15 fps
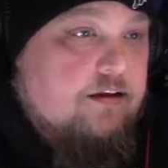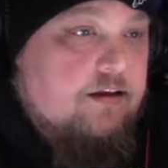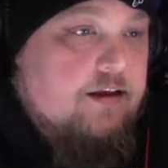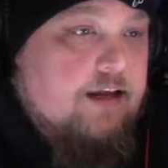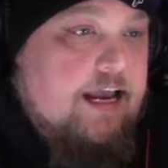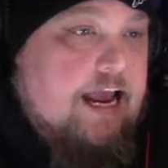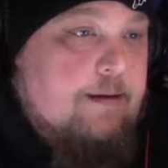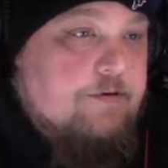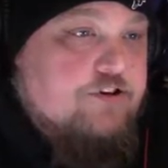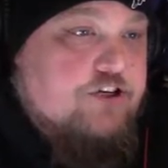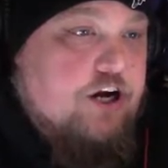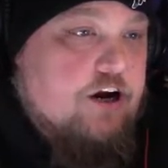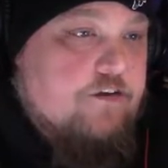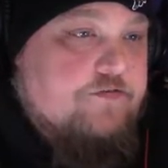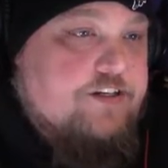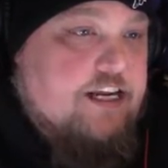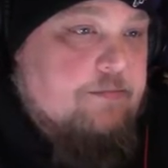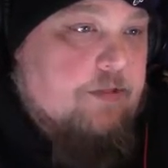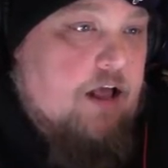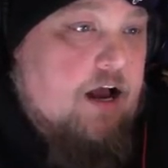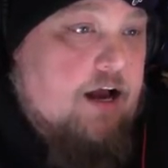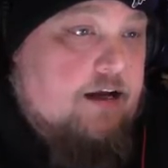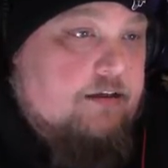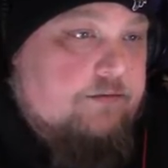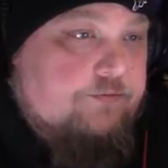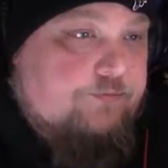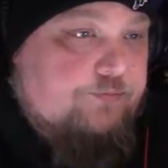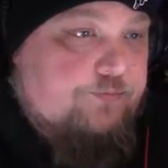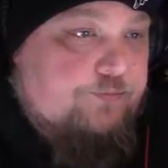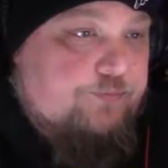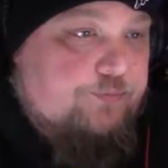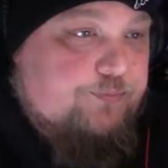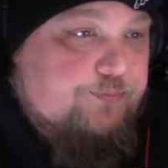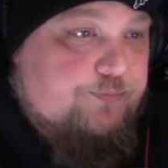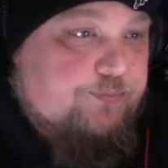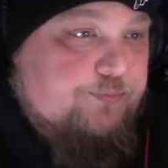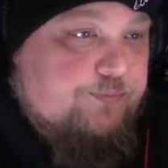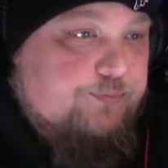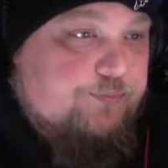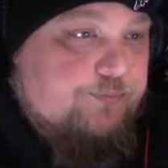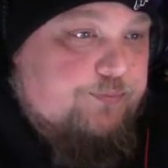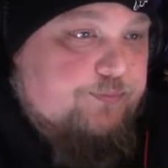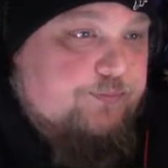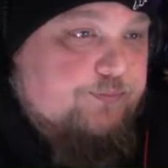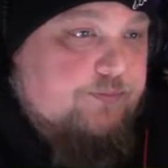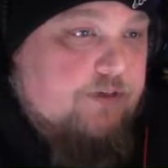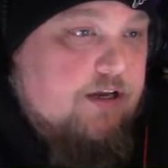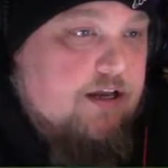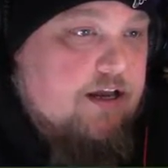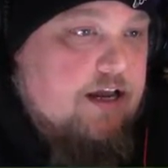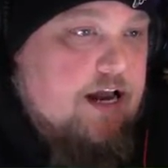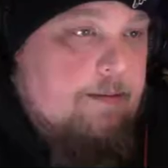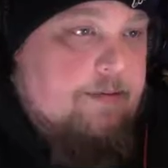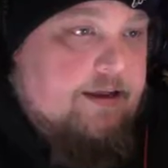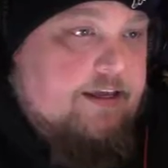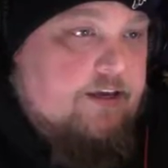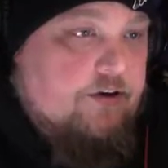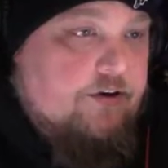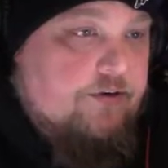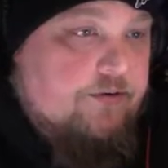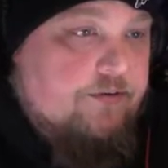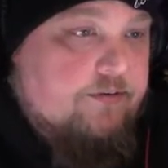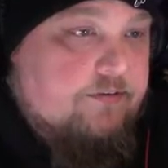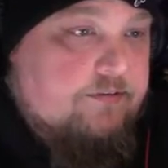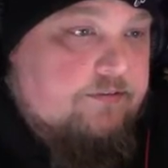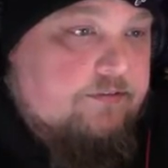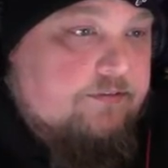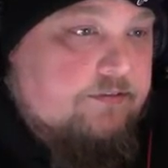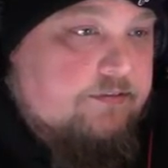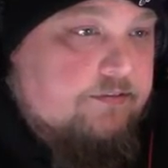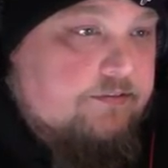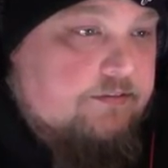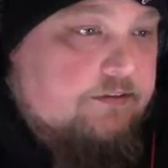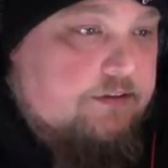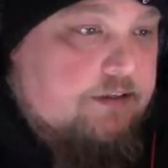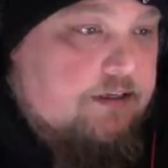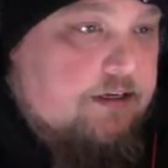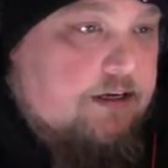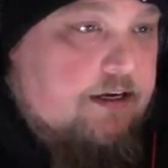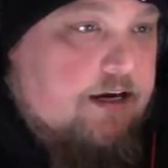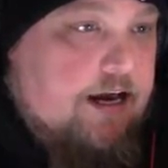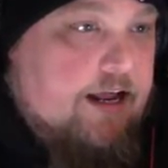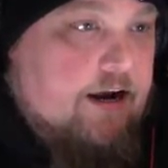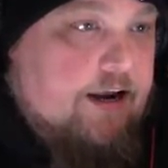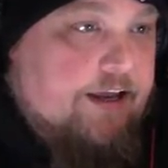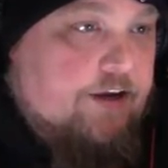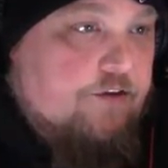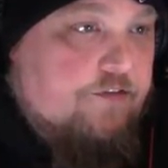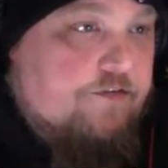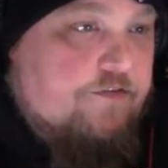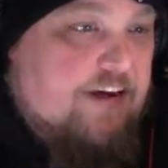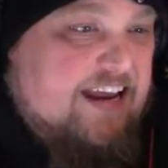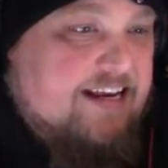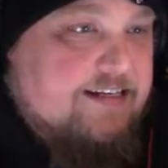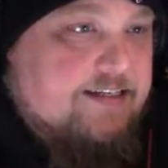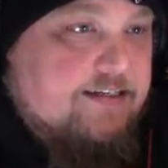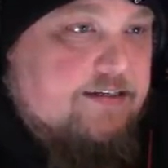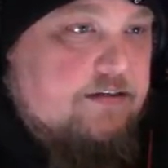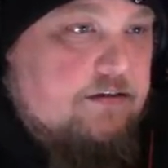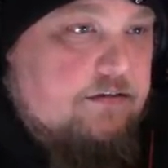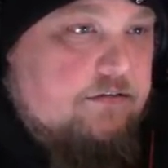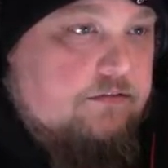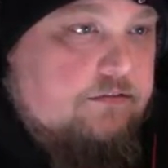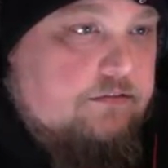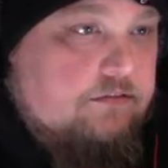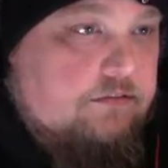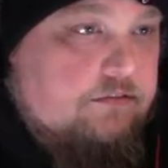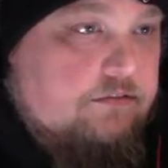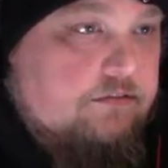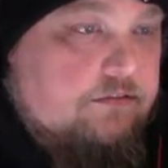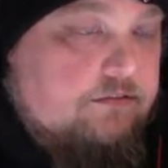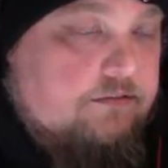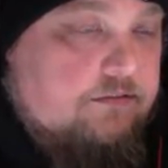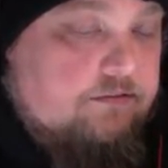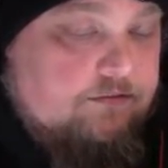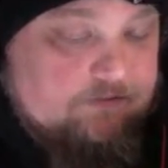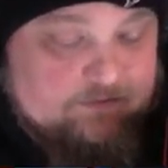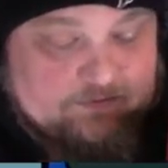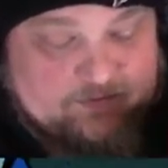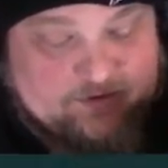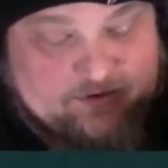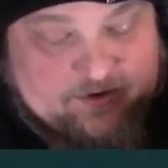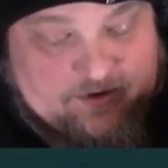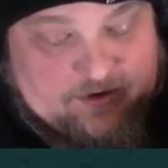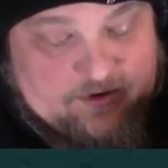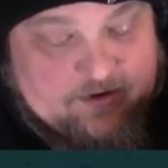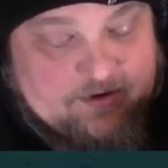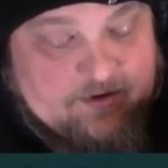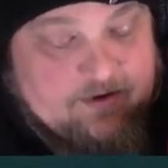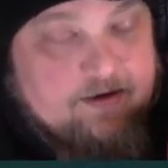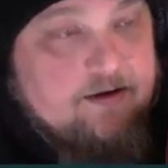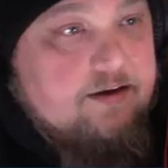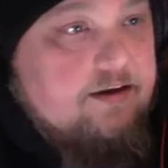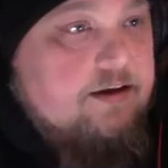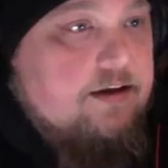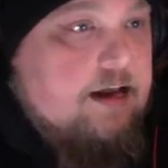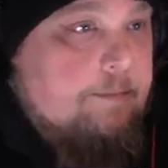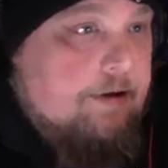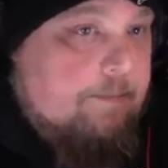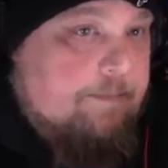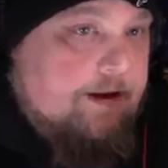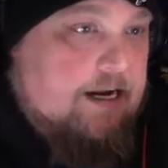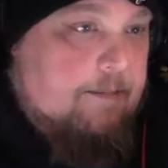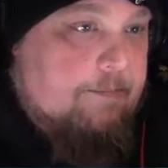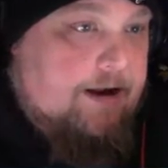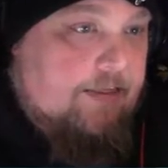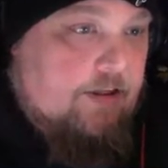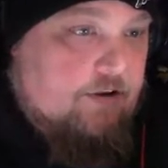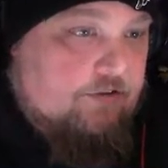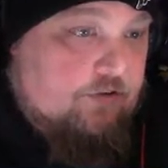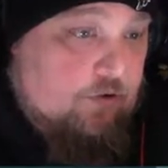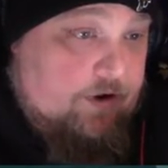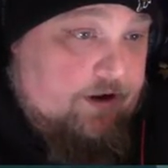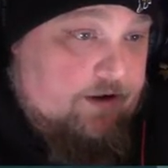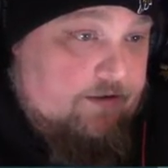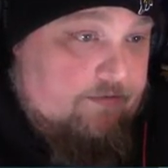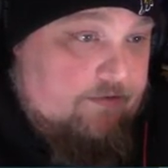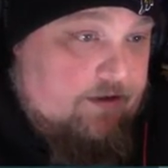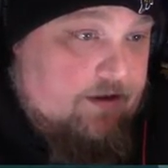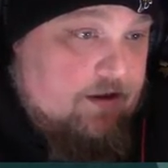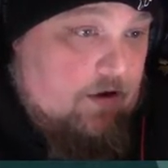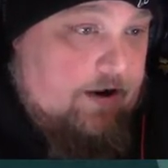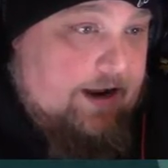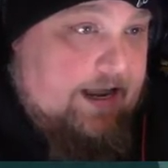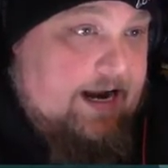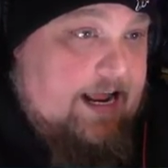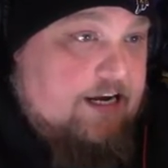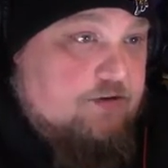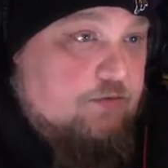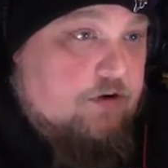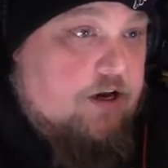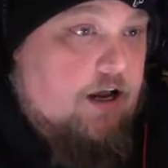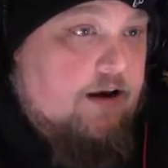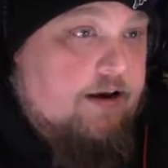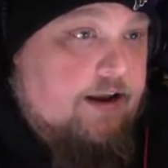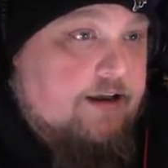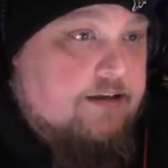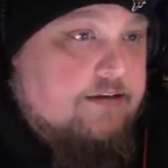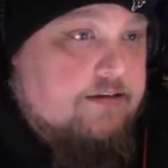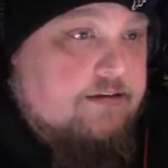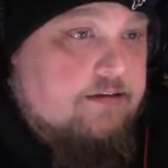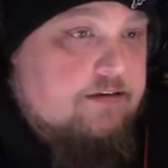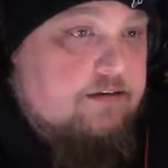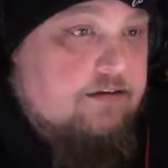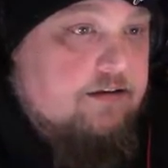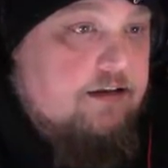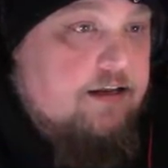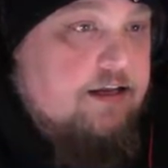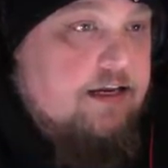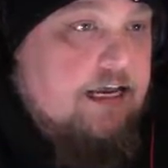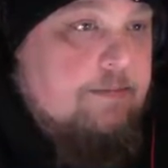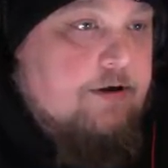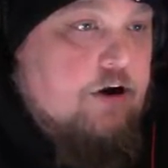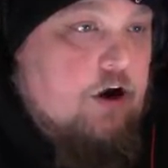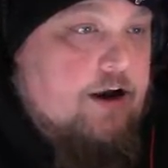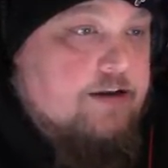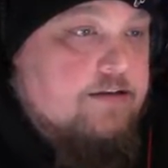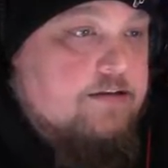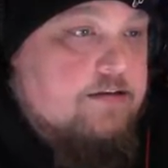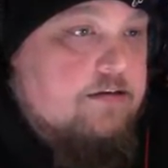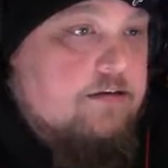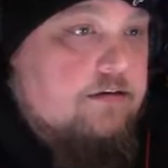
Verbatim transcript: Okay, I'm a sheriff, Team Law. Okay, I'm murderer. I'm gonna kill you. Okay. I don't like your face. I'll, I'll let you kill me, okay? I'm gonna pick up my little toy. Oh, I got an actual gun. Nice. Give me coins.